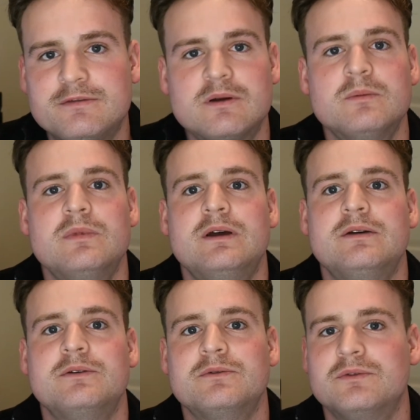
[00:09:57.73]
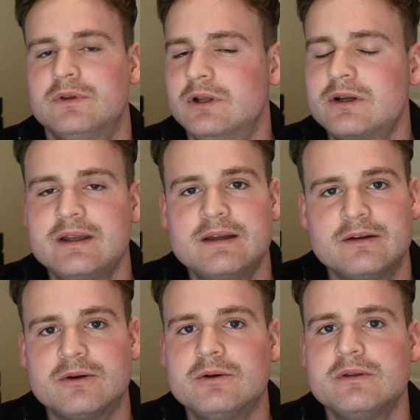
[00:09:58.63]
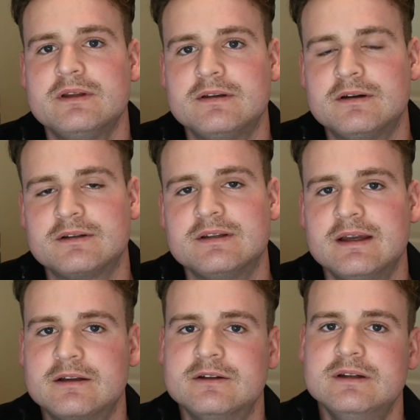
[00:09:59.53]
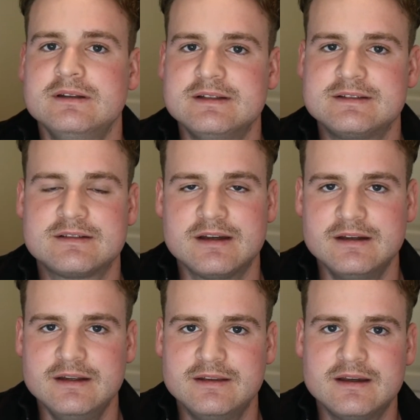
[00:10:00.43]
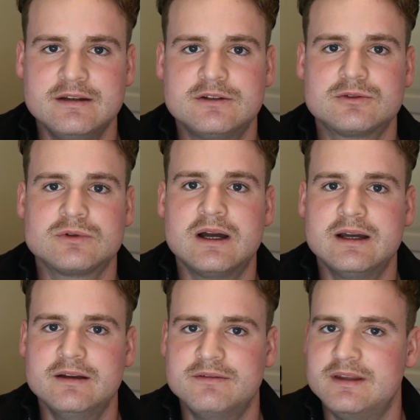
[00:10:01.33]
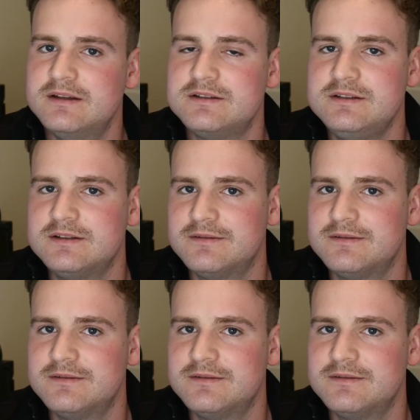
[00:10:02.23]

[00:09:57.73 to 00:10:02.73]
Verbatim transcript: from looking at all the data they could in this study, they derived this